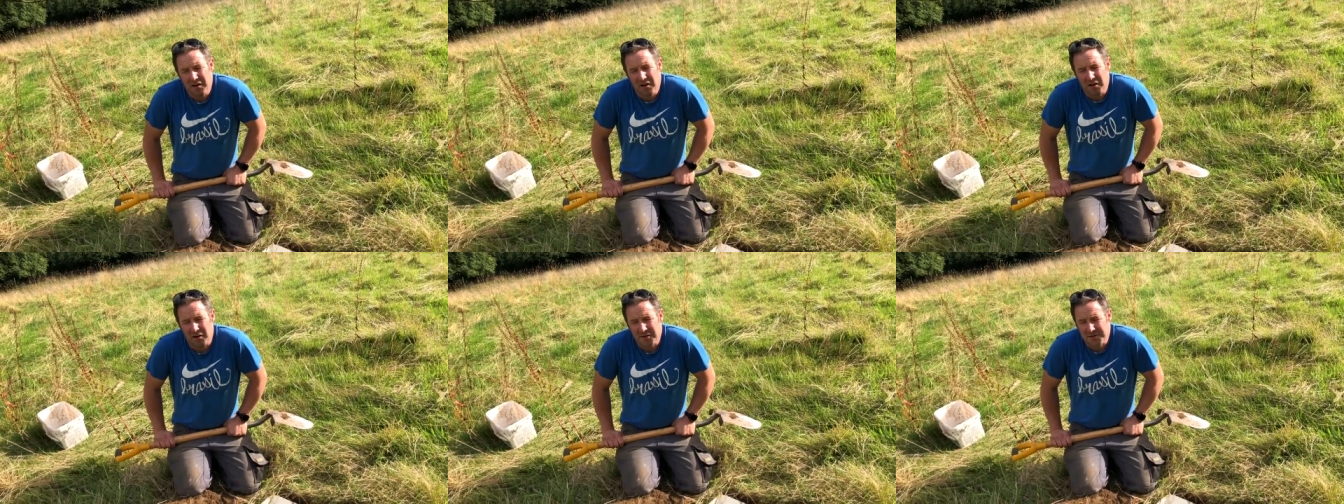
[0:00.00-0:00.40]

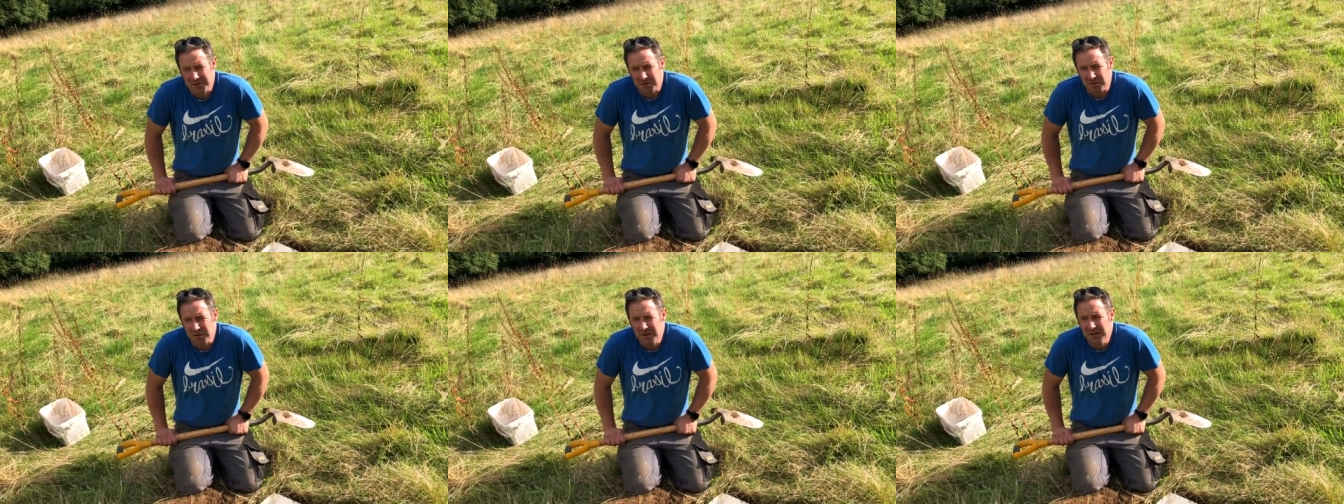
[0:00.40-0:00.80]

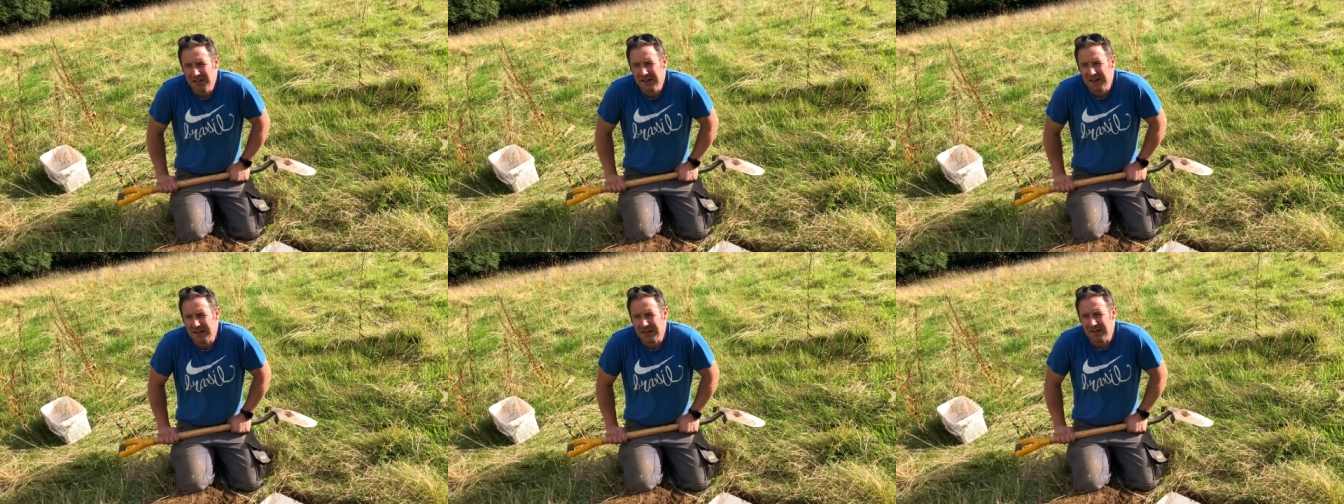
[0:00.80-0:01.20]
also
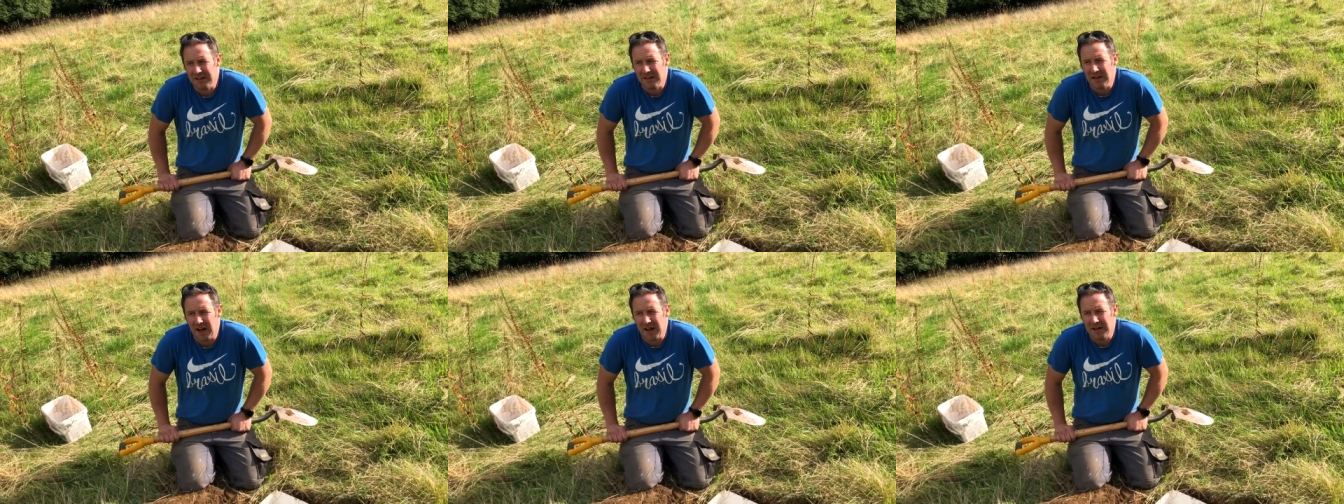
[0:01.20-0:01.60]

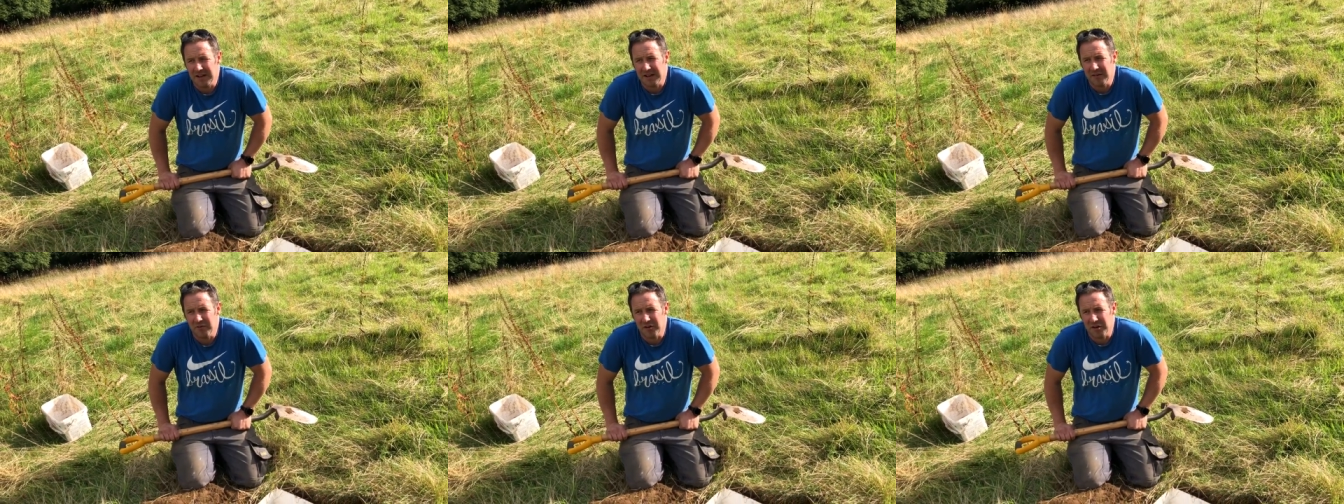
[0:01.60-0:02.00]
in
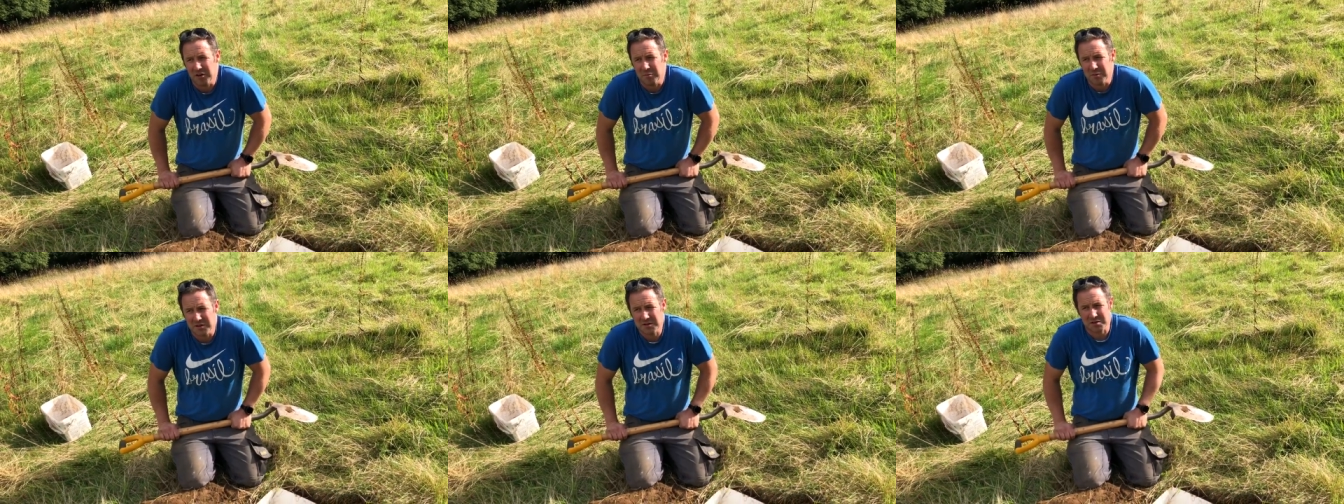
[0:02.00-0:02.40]
the environment.